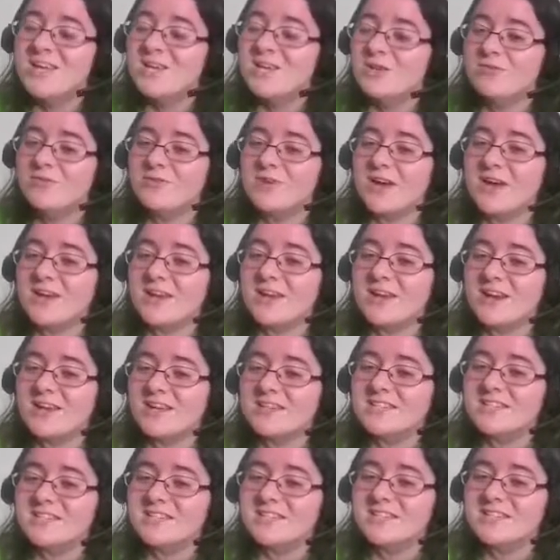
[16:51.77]
you've got
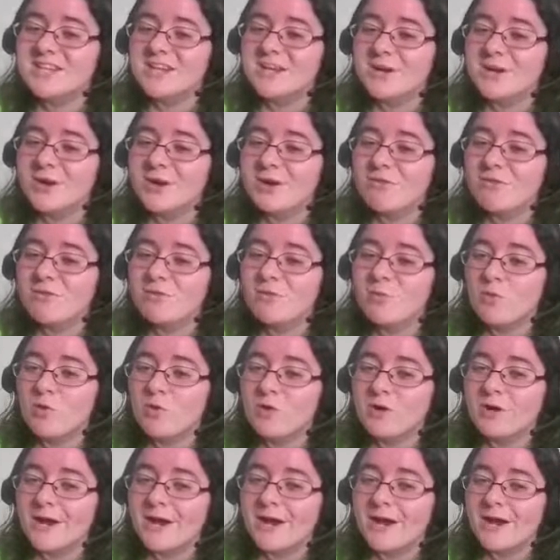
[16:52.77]
NXT TakeOver
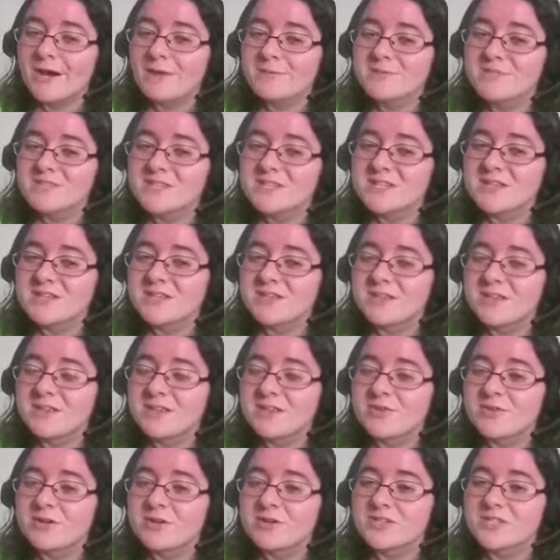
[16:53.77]
War Games.
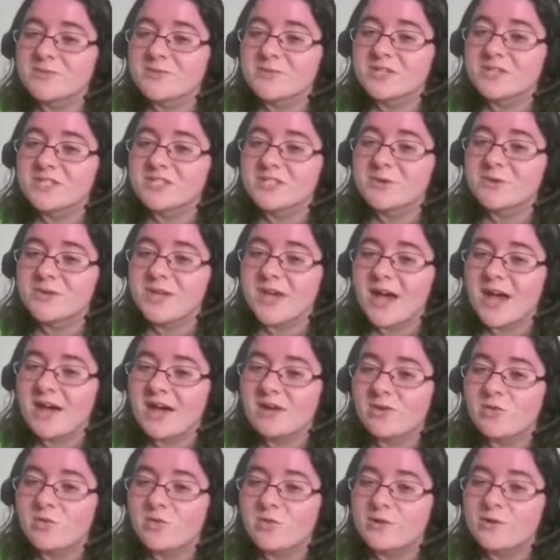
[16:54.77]
They're also in its own
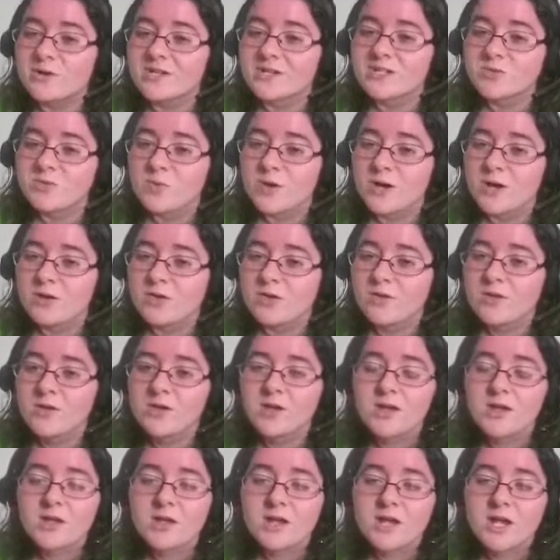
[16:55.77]
category as well.
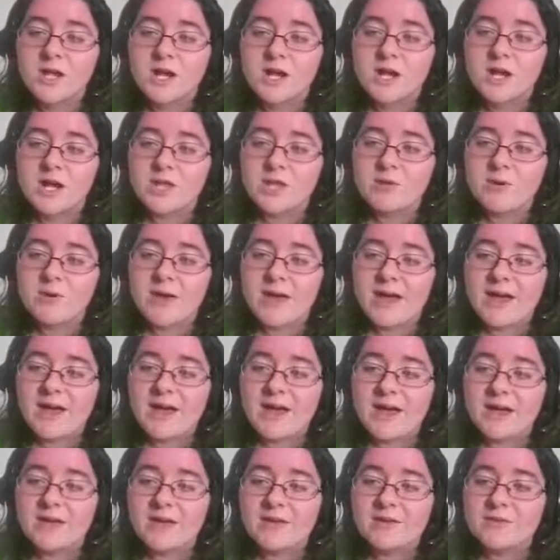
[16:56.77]
You
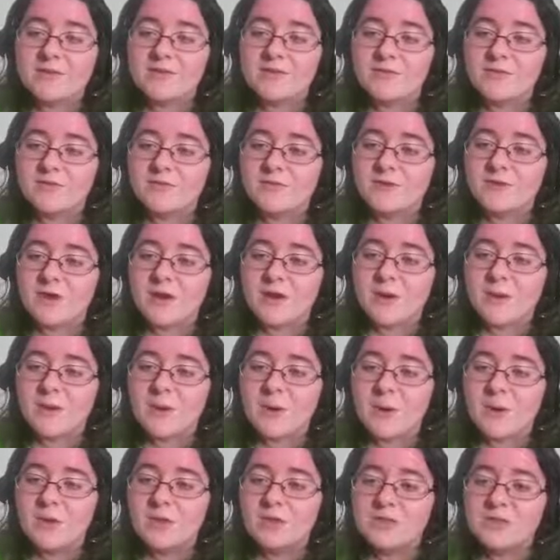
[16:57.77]
have, you know,
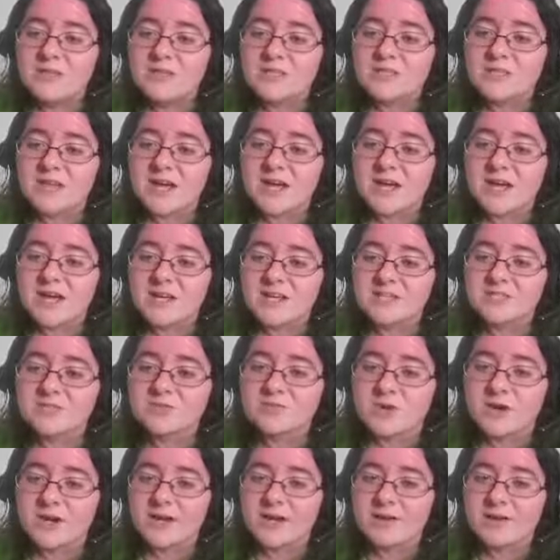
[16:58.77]
all these guys,
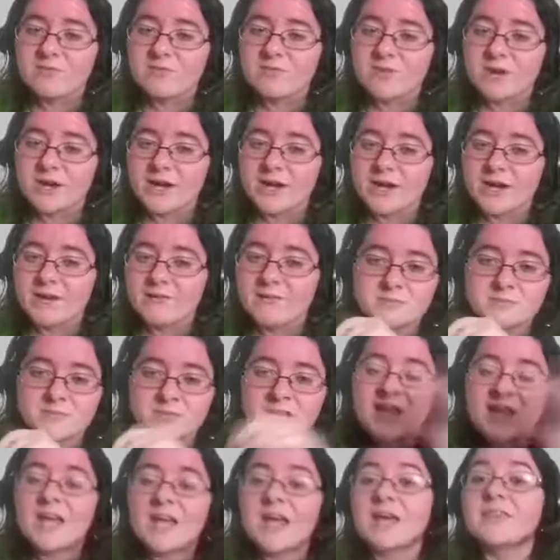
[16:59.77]
right? Right.
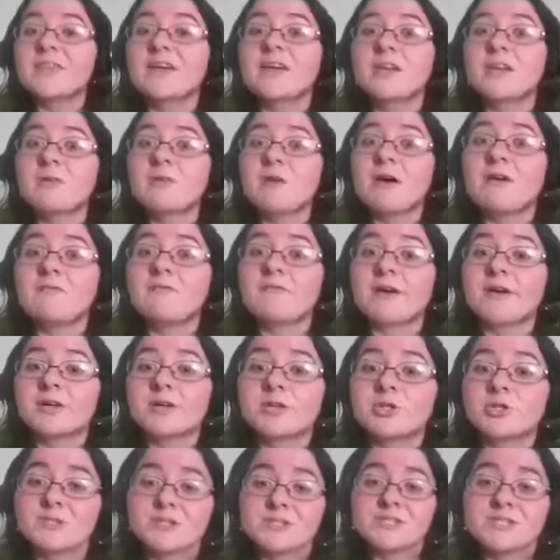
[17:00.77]
And then you have
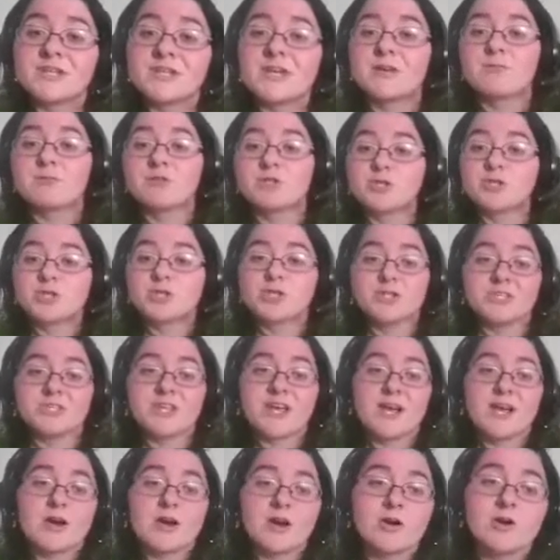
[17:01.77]
Vengeance Day, which just
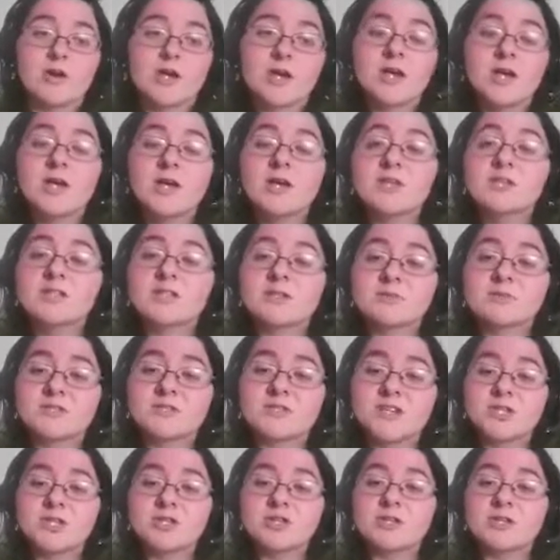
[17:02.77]
aired. So,
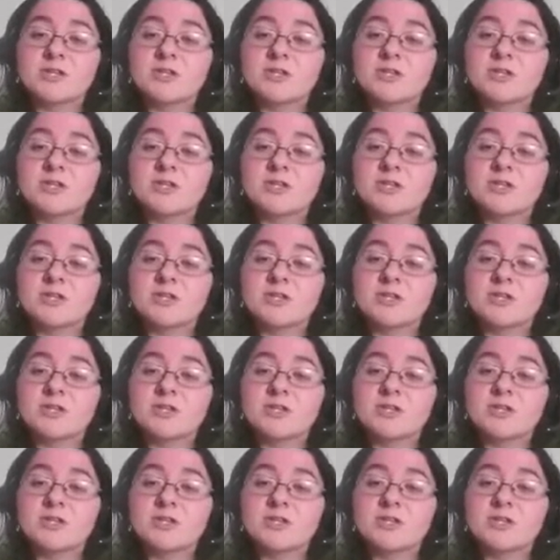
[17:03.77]
essentially,